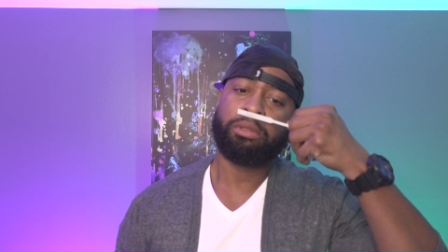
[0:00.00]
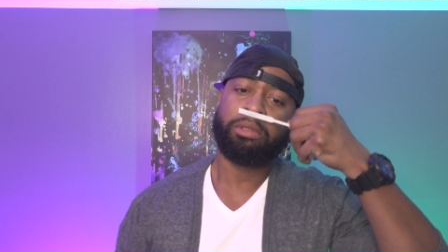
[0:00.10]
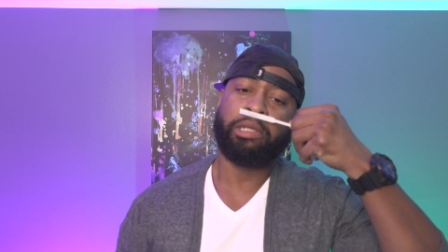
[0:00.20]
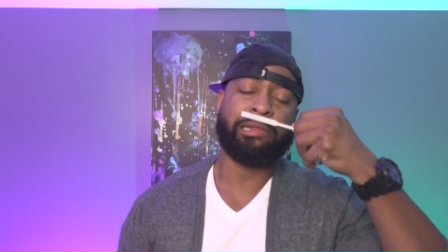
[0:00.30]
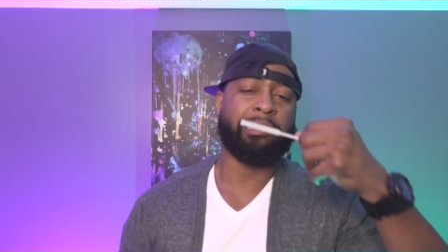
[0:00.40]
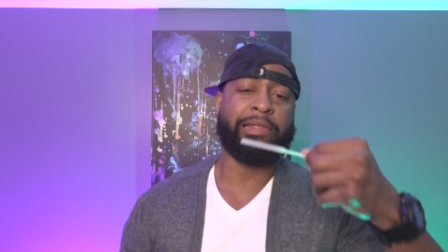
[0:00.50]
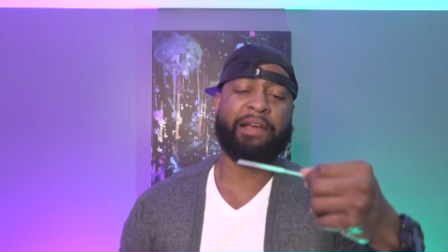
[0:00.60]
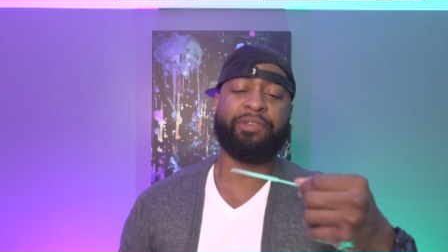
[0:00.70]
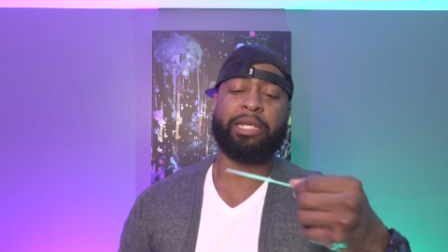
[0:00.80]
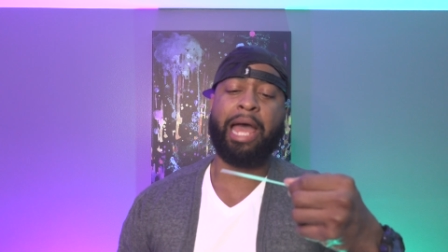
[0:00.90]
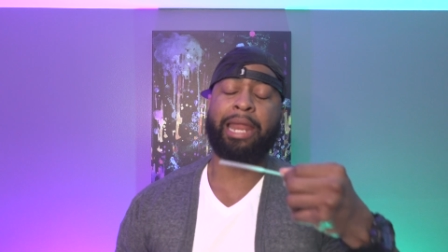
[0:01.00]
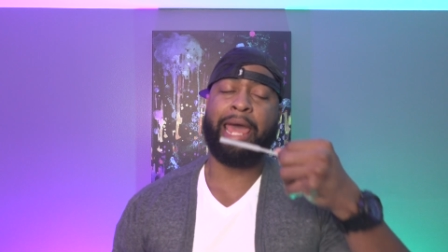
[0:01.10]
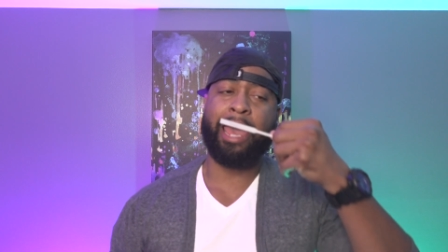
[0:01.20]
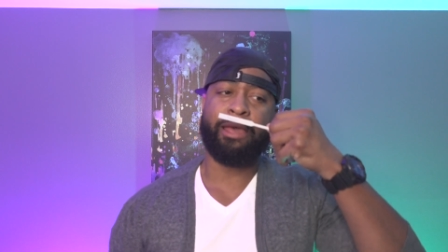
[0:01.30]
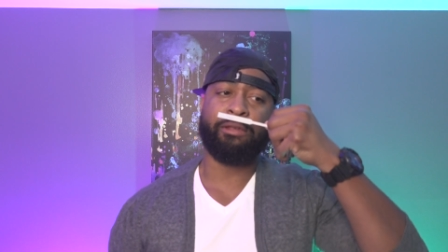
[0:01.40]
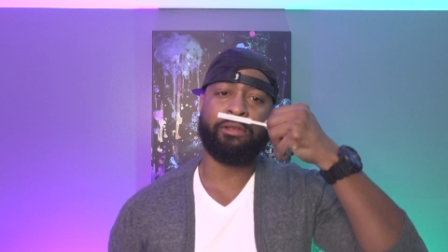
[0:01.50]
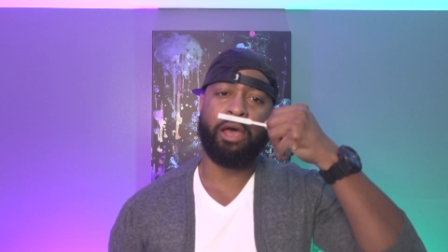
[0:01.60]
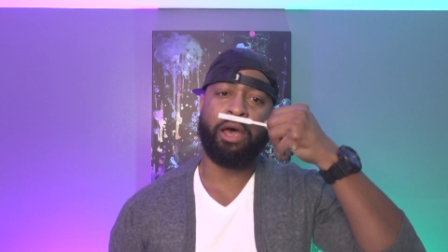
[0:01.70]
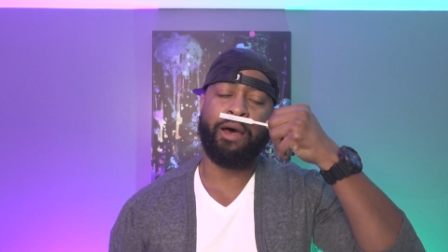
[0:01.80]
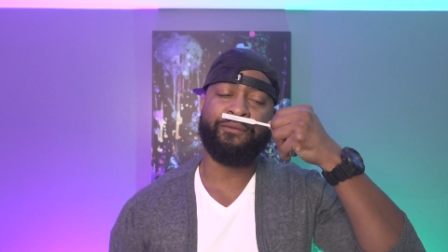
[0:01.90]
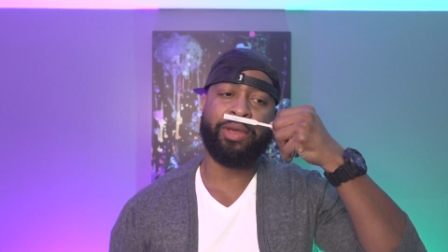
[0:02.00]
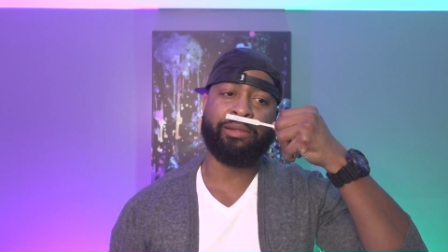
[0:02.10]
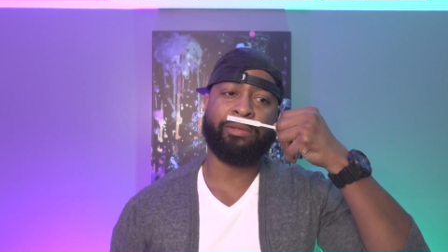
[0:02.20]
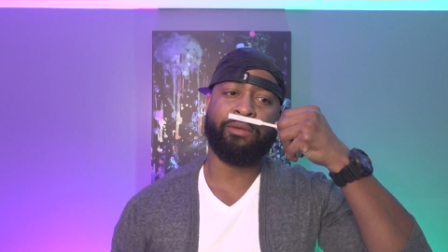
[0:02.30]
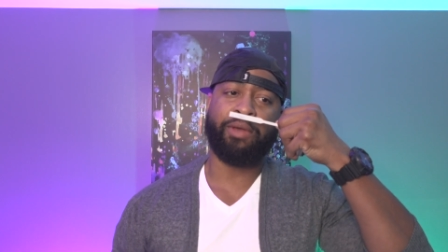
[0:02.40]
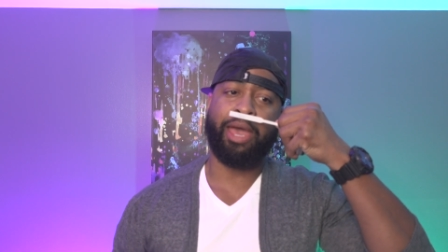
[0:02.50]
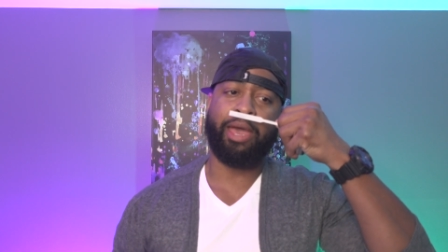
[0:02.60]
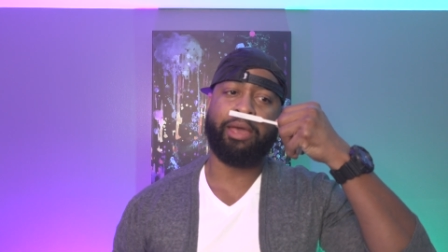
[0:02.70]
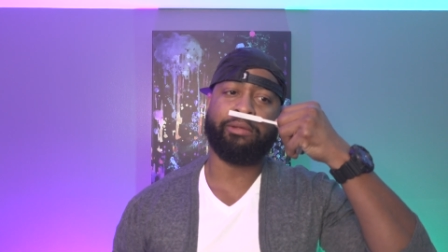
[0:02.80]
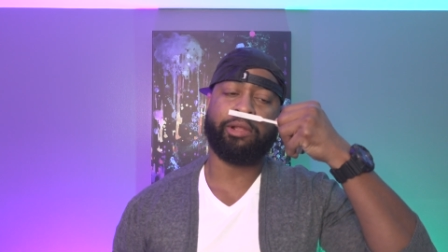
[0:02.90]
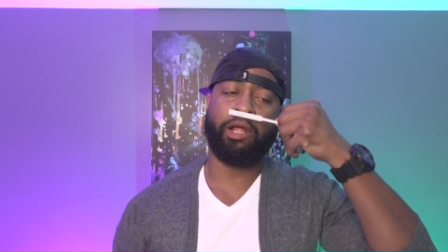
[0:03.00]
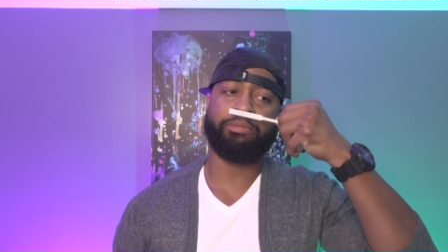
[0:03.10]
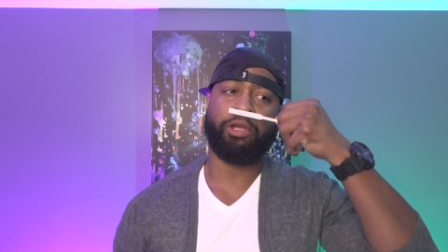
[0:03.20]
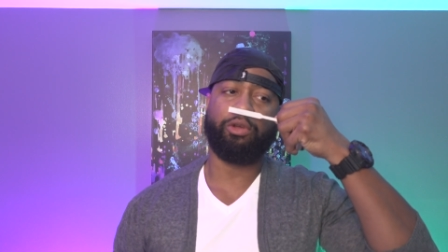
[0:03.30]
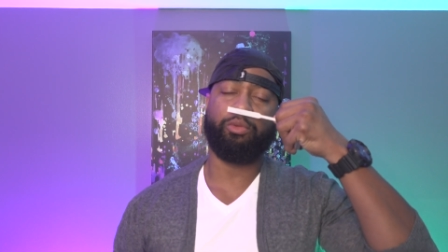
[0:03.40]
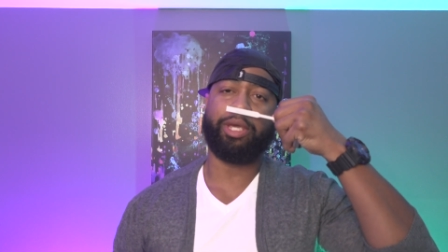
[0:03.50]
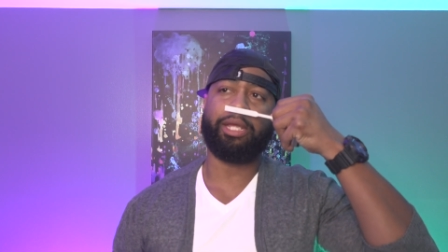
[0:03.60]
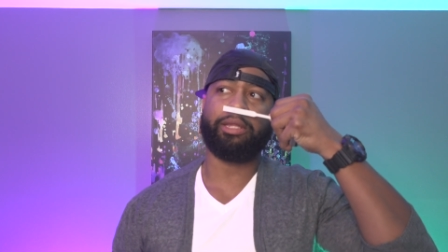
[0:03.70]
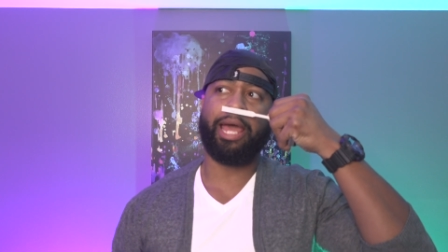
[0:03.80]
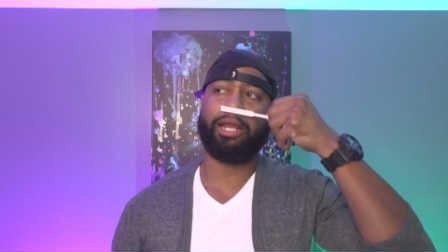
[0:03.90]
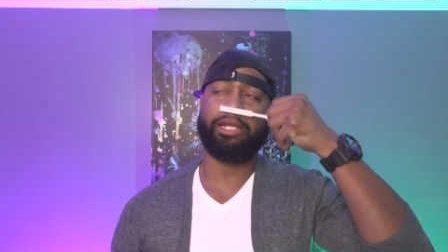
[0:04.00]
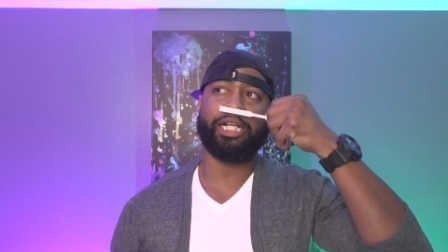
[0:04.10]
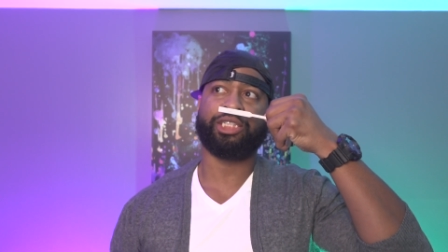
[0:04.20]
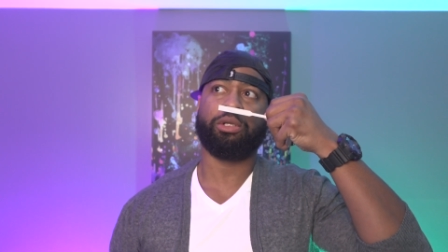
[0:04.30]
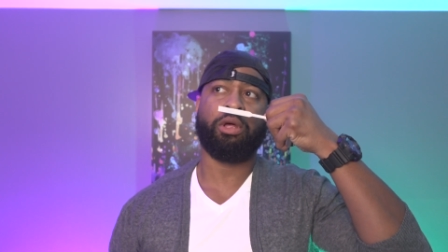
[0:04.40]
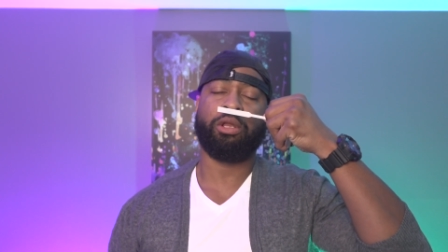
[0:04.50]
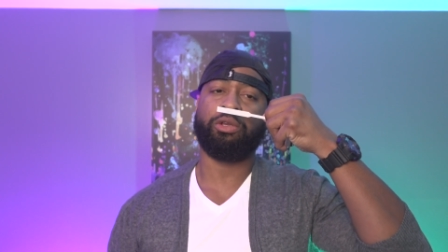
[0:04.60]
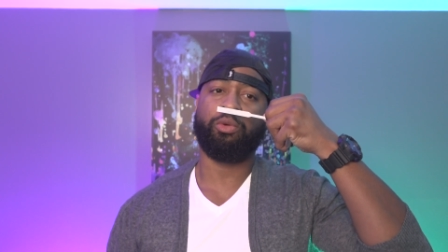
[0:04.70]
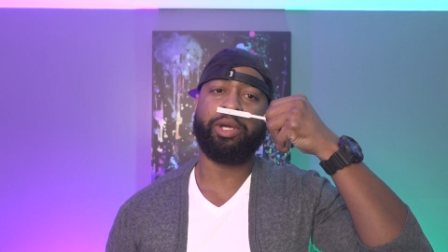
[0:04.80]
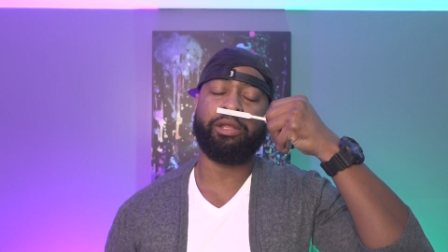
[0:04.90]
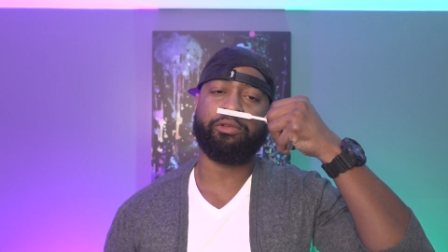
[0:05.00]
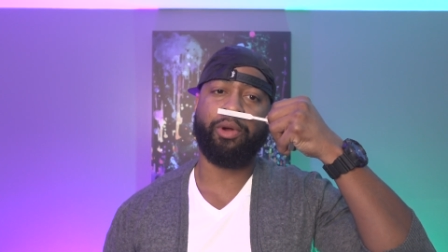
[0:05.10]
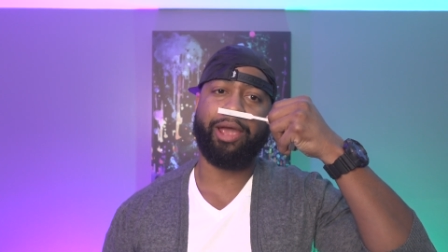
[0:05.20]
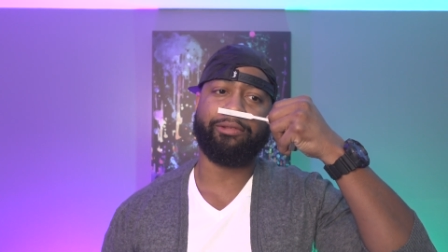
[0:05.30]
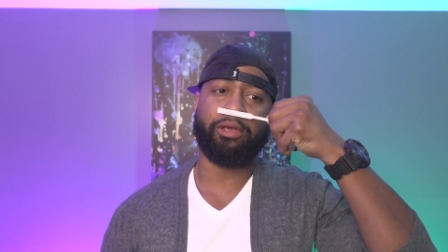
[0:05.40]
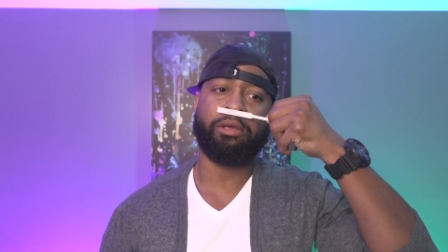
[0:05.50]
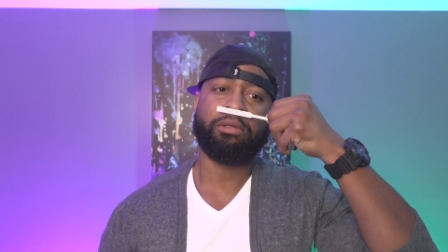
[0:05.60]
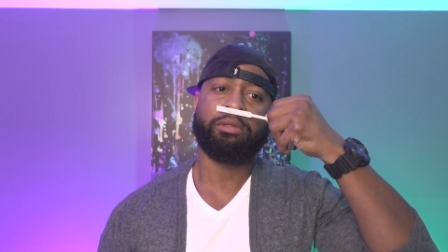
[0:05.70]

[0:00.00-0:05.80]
this is definitely not as offensive as Club de Nuit. That initial on the Nuit is crazy.